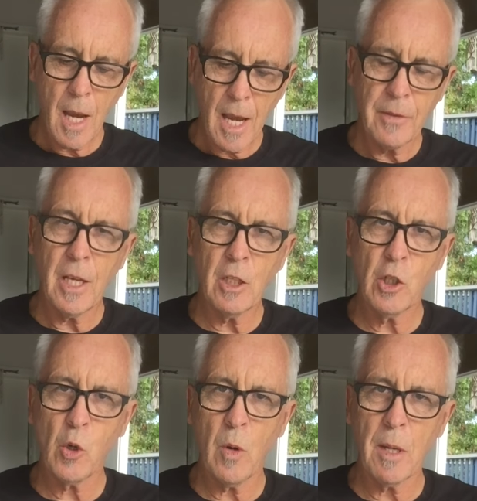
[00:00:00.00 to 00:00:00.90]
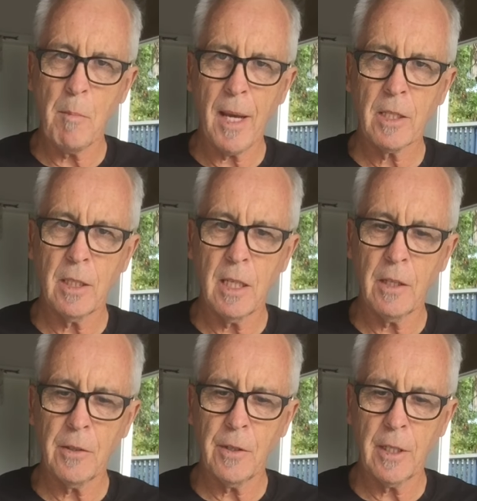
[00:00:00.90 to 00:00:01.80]
and then join it back
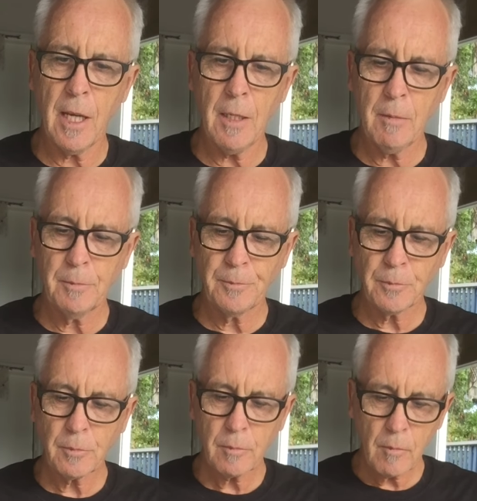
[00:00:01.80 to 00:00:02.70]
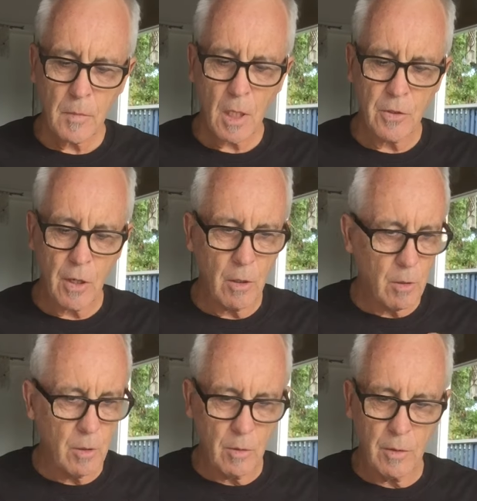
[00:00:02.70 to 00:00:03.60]
together again.
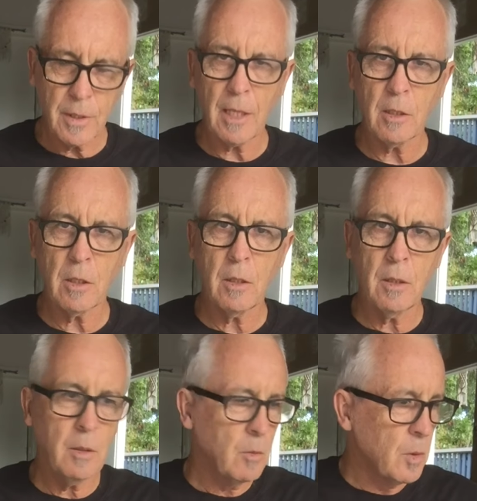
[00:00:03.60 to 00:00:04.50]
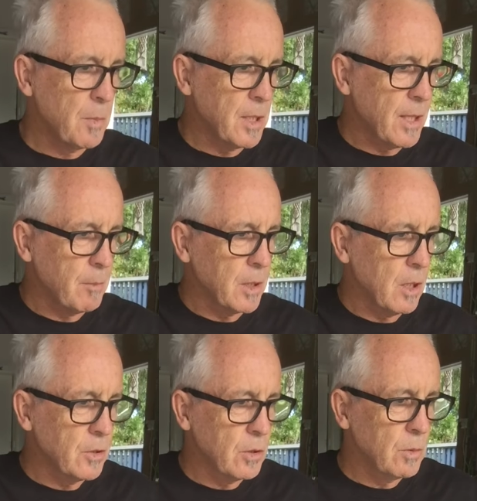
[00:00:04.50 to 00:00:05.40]
So that would be something
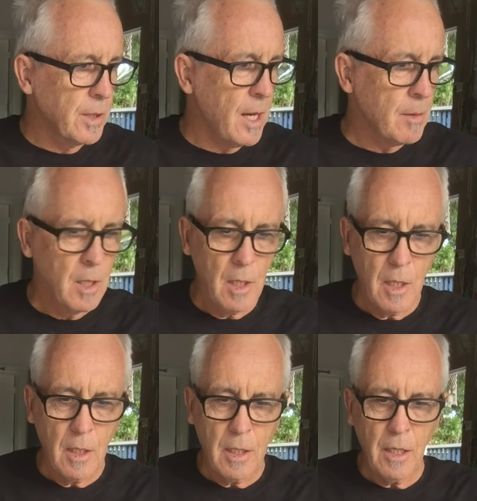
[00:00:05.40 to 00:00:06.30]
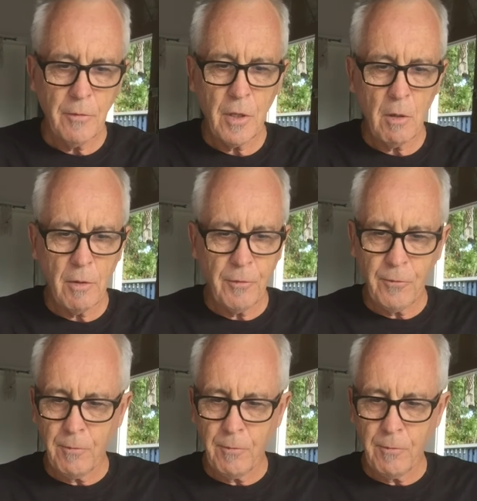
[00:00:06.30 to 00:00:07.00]
I'd do with that. If there were